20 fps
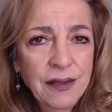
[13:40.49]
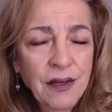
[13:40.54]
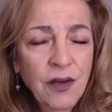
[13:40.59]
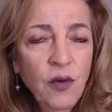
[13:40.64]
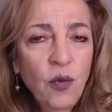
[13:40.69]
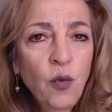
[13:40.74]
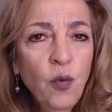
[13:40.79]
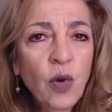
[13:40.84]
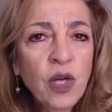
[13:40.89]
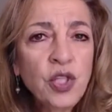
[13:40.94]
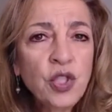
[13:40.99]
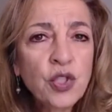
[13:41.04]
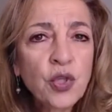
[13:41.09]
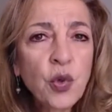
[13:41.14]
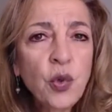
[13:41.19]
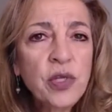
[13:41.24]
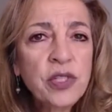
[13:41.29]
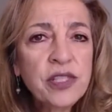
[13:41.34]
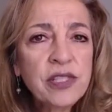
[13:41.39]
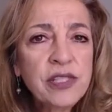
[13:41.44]
What
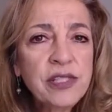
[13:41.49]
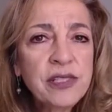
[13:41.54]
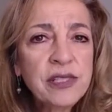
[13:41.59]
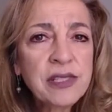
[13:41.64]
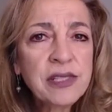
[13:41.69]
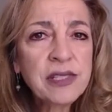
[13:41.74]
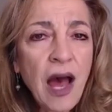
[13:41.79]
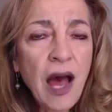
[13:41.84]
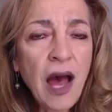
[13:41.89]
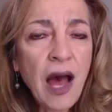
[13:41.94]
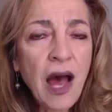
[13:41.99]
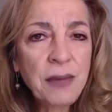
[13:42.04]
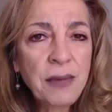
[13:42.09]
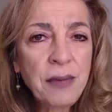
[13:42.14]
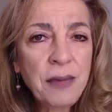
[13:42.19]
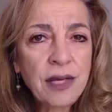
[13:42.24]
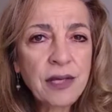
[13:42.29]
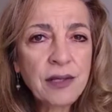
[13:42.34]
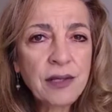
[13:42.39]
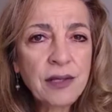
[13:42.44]
choices I
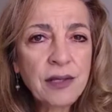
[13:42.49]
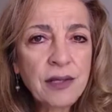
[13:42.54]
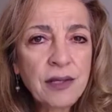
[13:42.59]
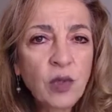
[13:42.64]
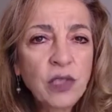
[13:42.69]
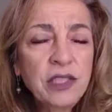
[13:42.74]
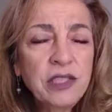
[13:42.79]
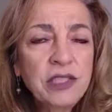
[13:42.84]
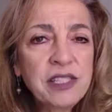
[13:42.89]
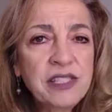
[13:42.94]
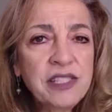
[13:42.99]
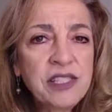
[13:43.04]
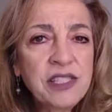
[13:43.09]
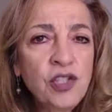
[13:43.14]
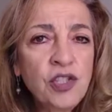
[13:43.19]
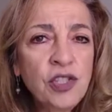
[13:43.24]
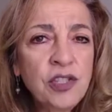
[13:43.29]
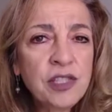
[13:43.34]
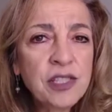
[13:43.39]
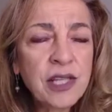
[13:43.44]
made? What
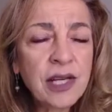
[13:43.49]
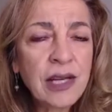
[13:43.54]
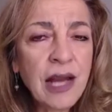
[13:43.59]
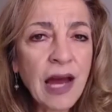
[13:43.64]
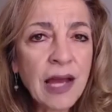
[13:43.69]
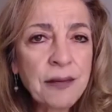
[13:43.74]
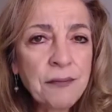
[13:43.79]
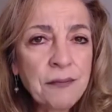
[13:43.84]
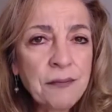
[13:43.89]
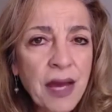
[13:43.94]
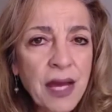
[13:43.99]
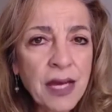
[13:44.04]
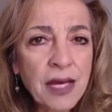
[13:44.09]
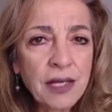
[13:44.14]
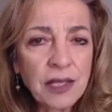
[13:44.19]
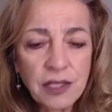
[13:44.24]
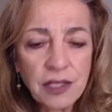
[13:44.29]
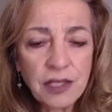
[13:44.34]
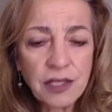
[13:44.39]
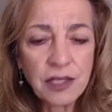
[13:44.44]
decisions did I make?
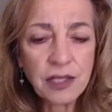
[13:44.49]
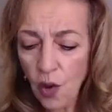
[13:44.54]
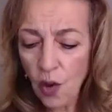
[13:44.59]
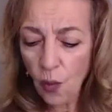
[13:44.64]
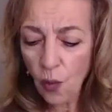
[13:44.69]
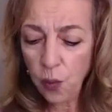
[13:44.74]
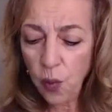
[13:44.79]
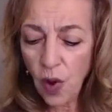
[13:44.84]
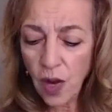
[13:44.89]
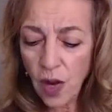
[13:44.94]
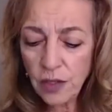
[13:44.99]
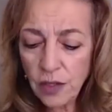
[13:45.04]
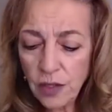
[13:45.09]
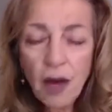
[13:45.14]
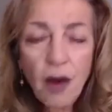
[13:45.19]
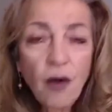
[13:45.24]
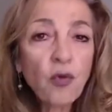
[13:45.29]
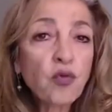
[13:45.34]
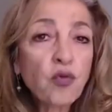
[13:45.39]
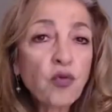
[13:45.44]
What
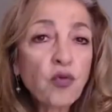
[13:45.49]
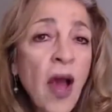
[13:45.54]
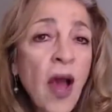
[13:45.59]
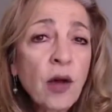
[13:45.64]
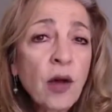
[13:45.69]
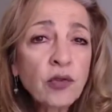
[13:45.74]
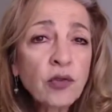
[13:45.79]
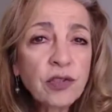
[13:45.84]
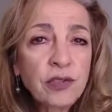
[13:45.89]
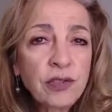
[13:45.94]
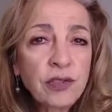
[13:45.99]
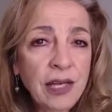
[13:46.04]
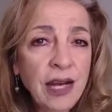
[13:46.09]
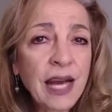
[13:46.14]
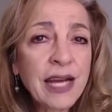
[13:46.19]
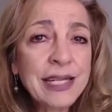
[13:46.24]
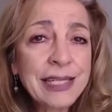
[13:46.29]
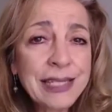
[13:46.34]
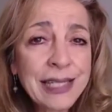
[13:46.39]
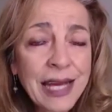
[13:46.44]
route did I
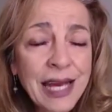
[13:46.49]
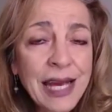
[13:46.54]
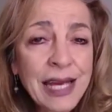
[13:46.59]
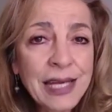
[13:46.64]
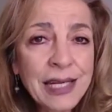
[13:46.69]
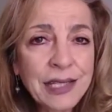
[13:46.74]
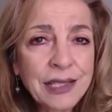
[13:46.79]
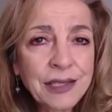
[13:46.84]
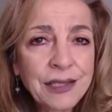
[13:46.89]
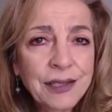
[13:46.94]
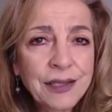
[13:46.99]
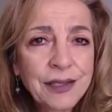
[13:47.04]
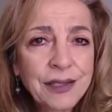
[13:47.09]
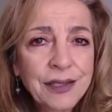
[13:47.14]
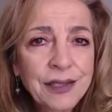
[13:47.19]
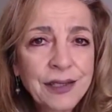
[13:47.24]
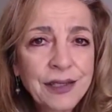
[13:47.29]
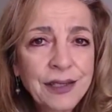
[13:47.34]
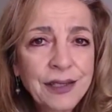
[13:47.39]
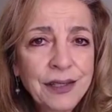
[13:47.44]
take?
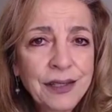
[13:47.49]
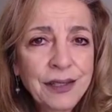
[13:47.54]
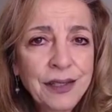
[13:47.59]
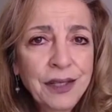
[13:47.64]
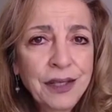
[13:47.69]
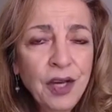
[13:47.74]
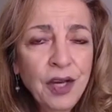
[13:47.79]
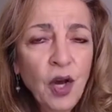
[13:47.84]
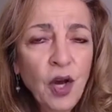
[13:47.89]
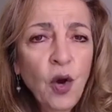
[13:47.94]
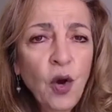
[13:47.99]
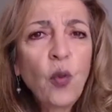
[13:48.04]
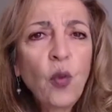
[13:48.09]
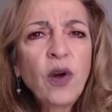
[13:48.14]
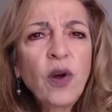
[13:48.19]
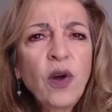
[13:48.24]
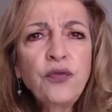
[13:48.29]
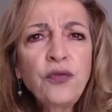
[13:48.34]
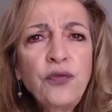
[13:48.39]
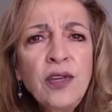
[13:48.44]
What
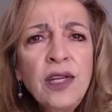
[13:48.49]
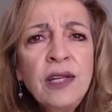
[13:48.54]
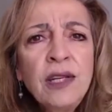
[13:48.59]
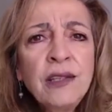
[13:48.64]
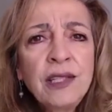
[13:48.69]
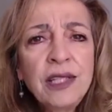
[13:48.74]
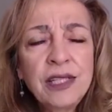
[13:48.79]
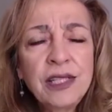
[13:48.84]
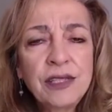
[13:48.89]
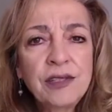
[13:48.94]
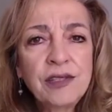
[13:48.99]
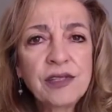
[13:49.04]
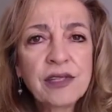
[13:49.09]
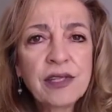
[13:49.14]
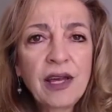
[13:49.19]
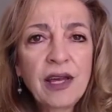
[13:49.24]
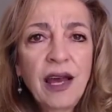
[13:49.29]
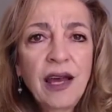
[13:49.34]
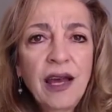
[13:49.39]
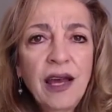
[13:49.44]
feelings
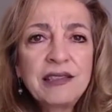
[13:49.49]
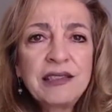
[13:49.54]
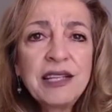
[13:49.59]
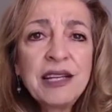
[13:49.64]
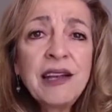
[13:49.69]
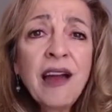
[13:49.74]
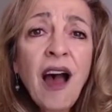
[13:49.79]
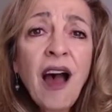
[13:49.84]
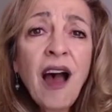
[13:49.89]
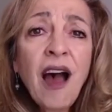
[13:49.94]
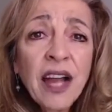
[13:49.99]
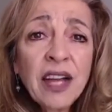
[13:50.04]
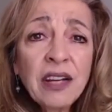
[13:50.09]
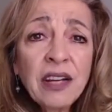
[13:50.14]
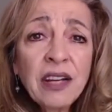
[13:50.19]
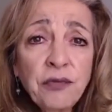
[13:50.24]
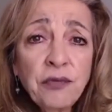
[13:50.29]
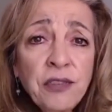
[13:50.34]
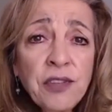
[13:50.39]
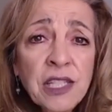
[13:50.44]
did I
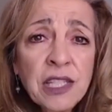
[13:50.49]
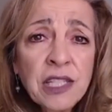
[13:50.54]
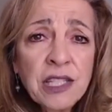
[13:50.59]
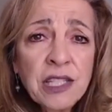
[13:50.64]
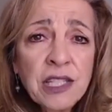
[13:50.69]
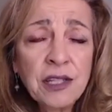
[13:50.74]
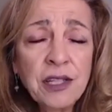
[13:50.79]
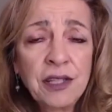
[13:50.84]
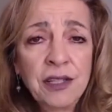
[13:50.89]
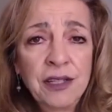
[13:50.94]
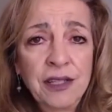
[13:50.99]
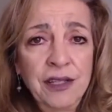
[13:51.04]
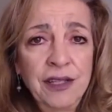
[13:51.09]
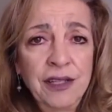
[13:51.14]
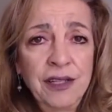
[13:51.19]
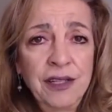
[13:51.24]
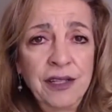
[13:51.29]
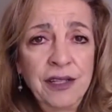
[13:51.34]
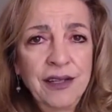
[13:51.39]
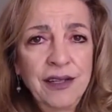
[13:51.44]
feed?
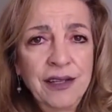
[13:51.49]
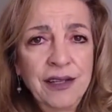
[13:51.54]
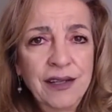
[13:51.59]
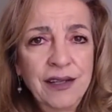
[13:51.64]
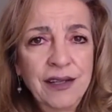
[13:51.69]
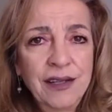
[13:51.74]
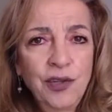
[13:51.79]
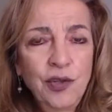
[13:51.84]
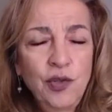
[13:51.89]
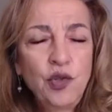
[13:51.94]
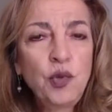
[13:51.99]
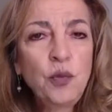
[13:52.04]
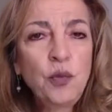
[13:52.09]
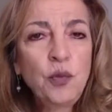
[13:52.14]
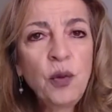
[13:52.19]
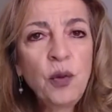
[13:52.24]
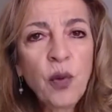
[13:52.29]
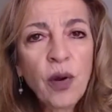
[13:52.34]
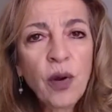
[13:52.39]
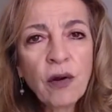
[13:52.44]
to be
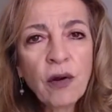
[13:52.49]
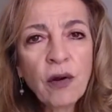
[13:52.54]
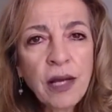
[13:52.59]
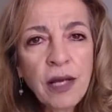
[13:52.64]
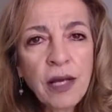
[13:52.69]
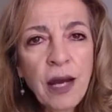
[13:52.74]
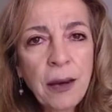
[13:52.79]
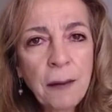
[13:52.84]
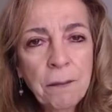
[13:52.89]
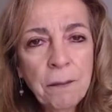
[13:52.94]
where I am?